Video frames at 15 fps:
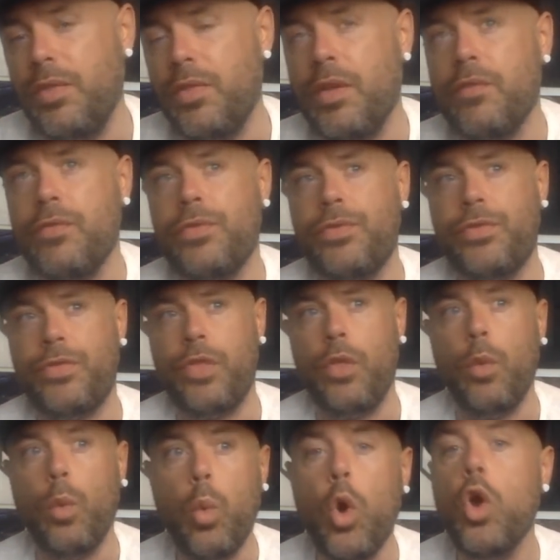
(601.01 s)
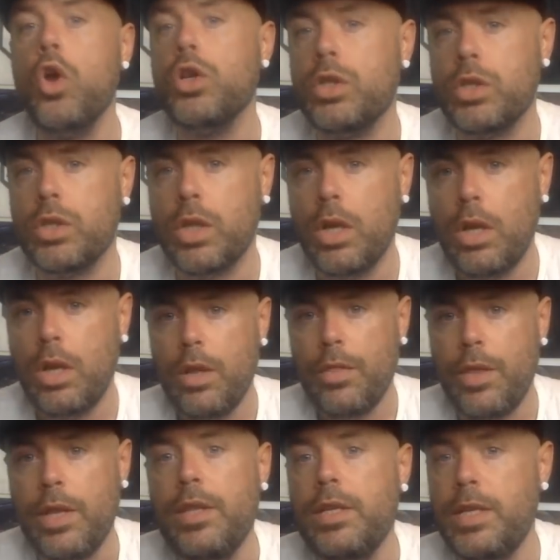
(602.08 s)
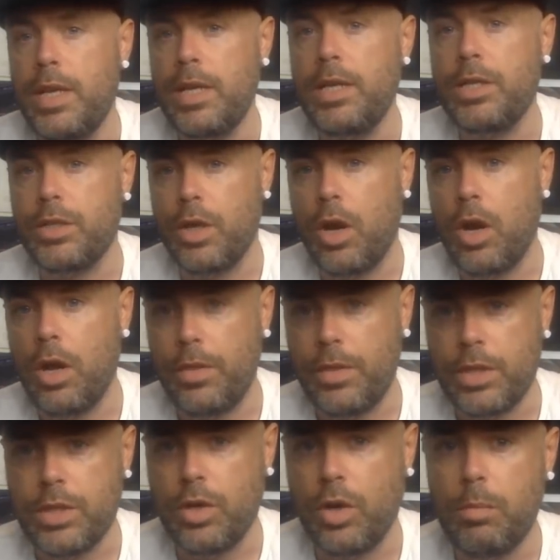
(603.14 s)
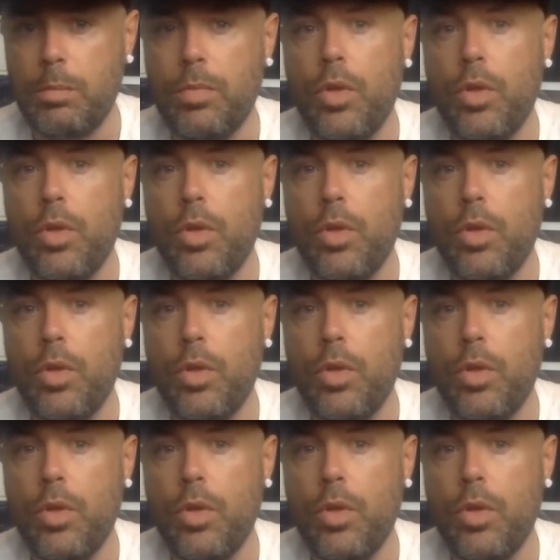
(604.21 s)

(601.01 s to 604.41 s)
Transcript: They're the worse than the Daily Star and the Scum.